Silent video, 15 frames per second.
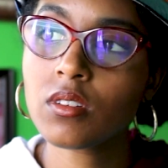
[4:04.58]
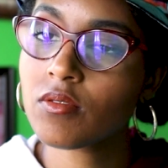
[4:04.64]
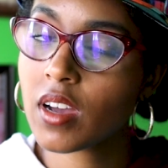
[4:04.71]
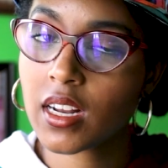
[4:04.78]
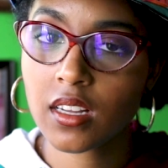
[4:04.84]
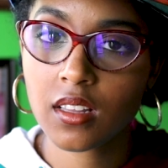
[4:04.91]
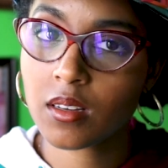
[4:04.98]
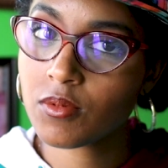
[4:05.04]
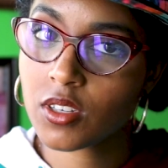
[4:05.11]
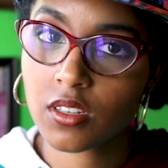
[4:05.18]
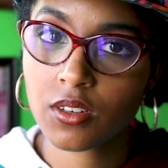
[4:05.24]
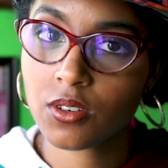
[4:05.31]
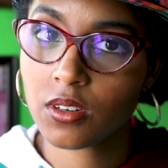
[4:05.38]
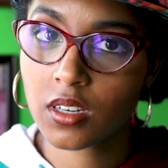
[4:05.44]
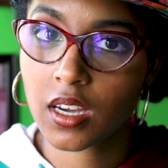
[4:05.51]
who invited them to
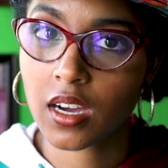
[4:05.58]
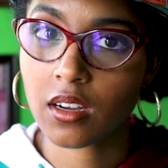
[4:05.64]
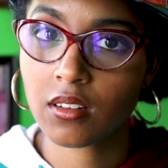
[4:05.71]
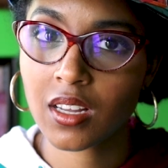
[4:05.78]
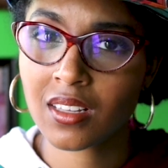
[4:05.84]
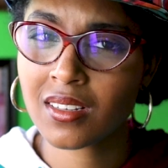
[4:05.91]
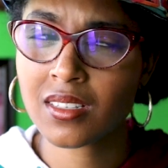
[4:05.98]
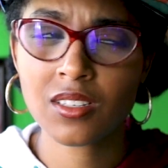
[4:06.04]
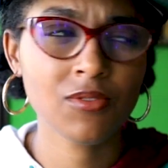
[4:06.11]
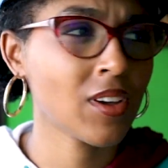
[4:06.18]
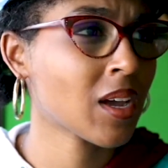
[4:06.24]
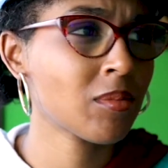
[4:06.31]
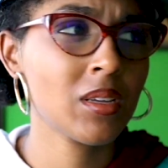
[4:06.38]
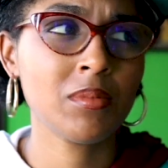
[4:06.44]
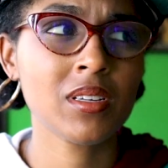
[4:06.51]
the cookout? Like, this is
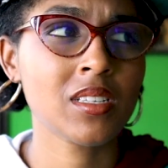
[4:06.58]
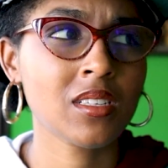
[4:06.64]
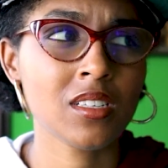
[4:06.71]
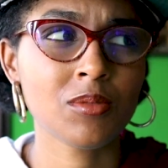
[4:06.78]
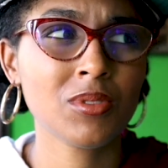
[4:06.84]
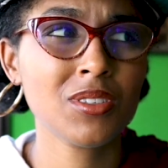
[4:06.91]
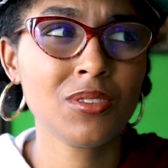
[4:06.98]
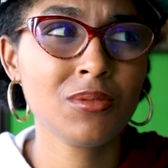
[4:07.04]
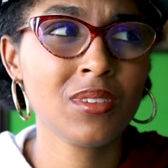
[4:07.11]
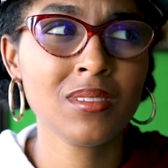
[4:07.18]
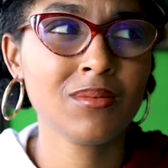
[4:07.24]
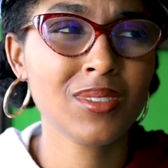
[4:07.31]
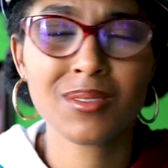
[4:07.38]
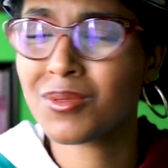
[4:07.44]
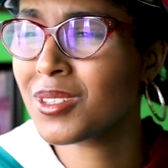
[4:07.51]
family business. What you
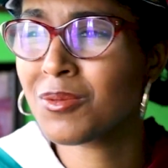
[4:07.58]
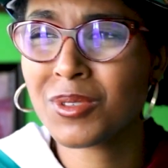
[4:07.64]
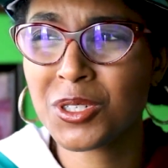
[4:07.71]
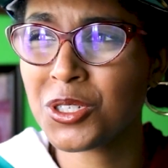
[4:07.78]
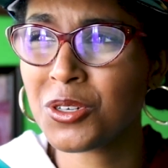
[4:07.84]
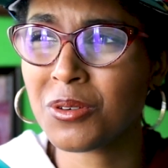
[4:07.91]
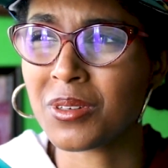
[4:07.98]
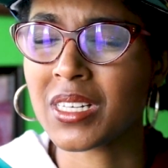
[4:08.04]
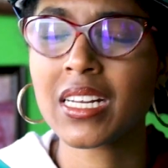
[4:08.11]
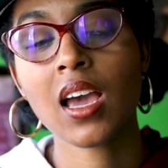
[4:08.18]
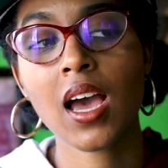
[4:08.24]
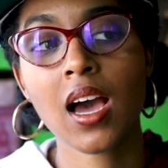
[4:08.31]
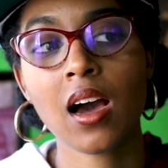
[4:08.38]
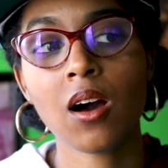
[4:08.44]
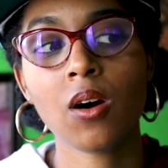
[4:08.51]
doing? What you doing?
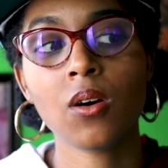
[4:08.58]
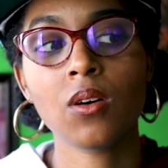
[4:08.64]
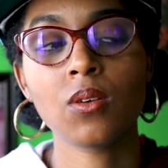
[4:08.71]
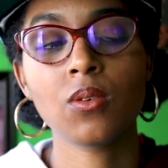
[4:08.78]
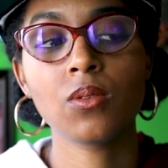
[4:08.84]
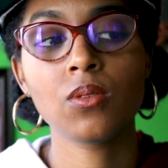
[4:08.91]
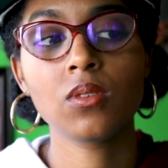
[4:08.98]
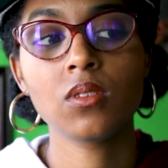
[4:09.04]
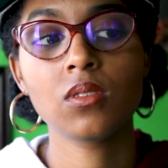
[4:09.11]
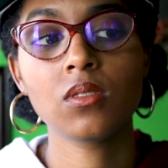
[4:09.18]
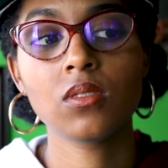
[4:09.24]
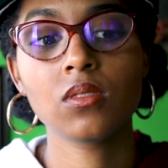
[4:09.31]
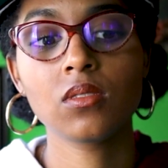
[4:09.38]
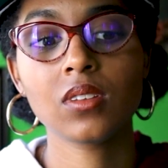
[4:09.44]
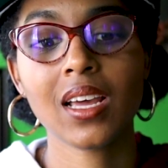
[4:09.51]
How,
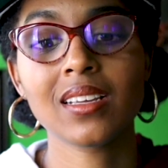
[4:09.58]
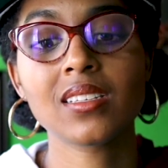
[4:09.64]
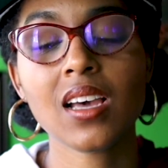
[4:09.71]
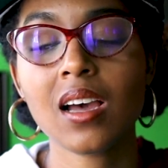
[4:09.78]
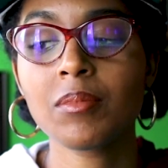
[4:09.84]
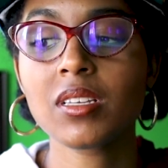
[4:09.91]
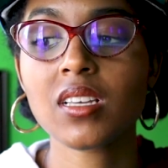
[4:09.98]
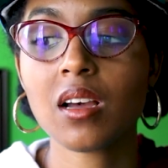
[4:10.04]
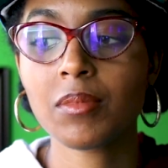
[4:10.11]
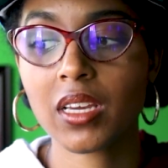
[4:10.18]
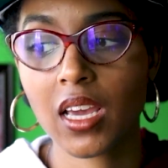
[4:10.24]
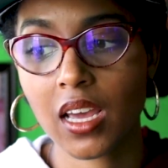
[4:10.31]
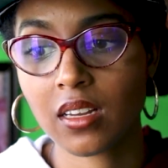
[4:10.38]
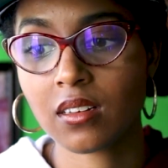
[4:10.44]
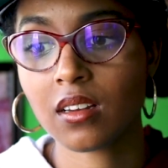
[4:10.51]
like, time and time
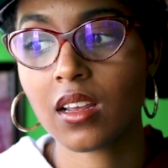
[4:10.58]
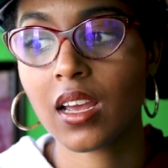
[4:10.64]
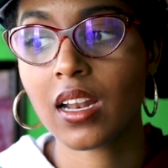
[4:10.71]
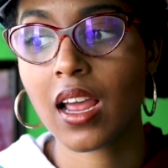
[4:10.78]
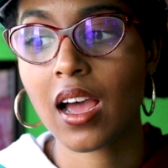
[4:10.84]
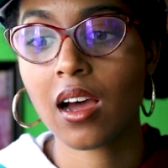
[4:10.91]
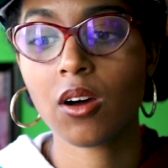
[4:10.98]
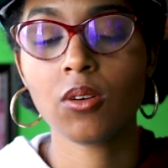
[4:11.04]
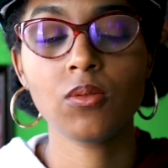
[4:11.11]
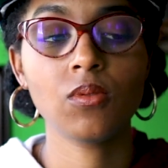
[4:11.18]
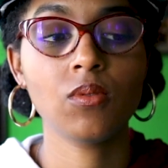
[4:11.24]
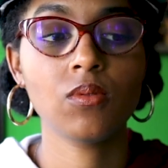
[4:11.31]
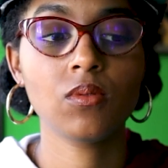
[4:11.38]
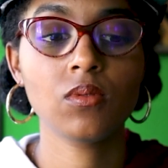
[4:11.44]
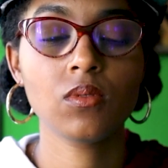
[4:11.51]
again, and how
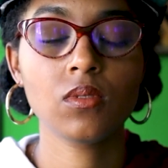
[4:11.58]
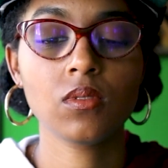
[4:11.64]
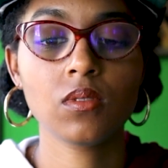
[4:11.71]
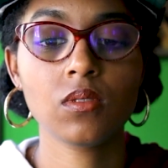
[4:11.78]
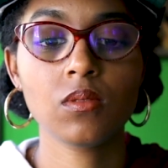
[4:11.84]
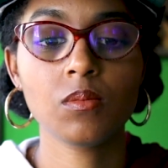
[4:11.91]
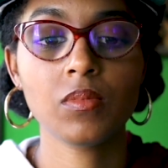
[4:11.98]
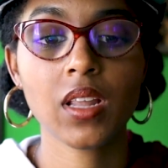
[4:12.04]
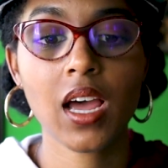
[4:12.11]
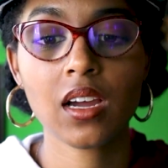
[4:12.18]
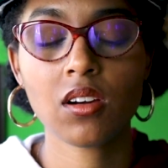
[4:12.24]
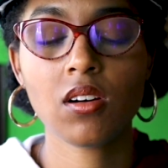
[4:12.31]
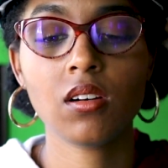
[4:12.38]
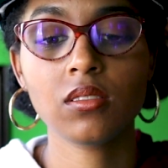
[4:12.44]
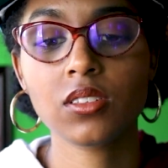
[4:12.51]

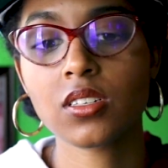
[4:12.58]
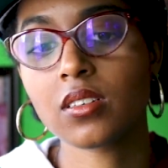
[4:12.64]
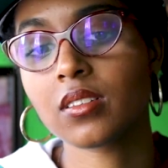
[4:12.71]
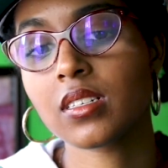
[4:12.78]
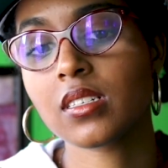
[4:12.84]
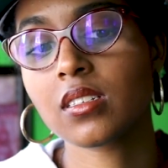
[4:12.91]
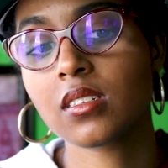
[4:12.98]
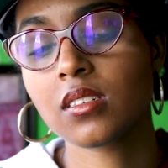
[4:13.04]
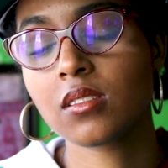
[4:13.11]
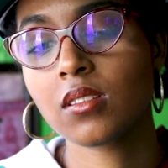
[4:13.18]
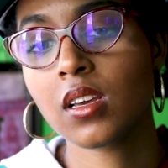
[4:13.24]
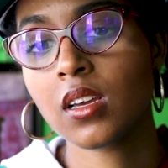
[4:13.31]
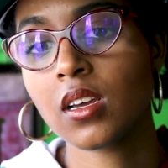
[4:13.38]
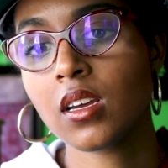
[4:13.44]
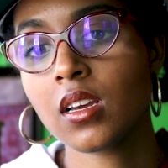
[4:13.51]
Black culture is
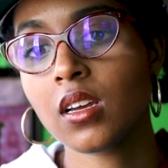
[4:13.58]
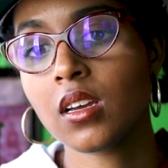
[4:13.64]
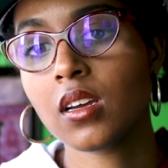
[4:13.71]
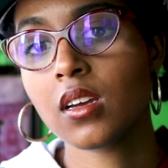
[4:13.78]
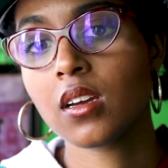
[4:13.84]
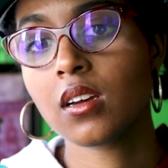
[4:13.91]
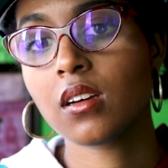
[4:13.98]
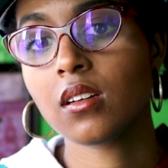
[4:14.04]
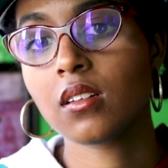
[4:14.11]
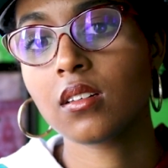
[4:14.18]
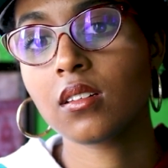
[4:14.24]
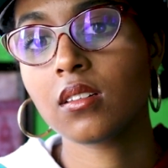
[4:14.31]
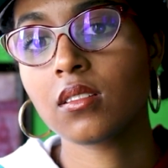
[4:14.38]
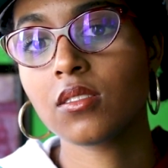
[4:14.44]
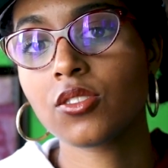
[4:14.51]

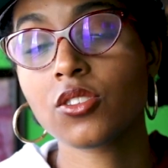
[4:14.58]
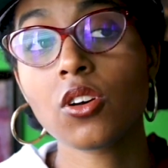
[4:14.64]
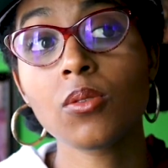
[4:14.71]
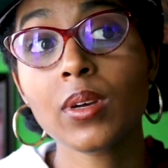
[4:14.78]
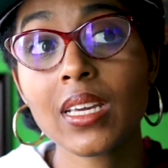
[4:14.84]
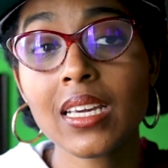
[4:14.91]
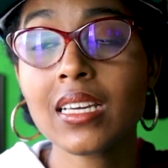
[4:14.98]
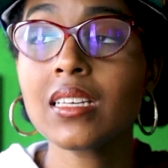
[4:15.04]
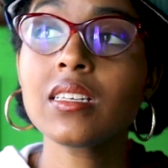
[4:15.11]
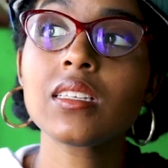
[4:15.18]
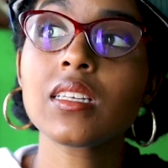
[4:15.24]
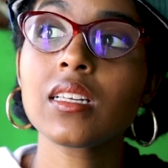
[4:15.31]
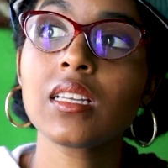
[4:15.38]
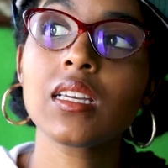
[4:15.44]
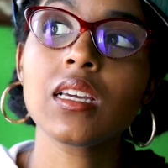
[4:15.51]
so
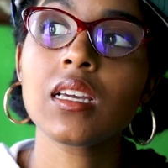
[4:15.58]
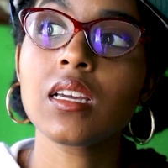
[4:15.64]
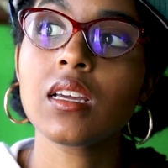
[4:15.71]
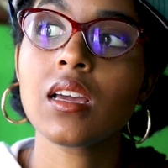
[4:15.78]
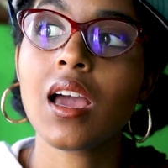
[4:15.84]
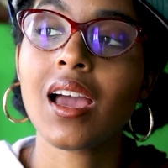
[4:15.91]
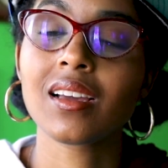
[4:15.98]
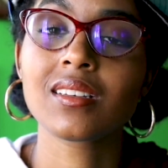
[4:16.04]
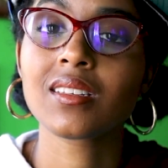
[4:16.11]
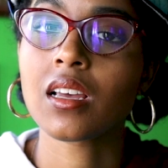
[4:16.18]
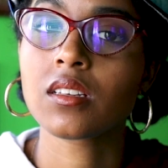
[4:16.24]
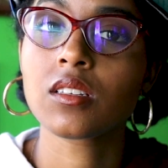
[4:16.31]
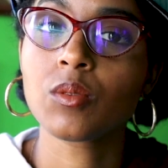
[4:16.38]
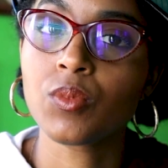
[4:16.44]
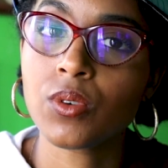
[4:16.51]
easily
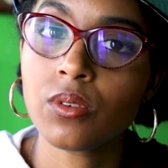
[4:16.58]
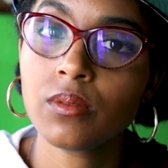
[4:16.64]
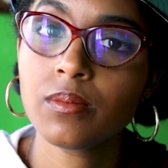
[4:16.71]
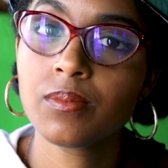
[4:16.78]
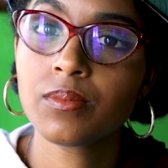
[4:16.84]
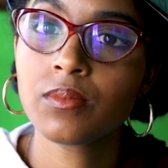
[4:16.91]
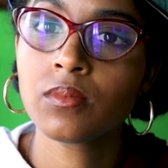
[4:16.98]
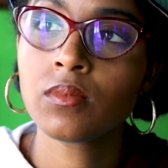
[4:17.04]
accessible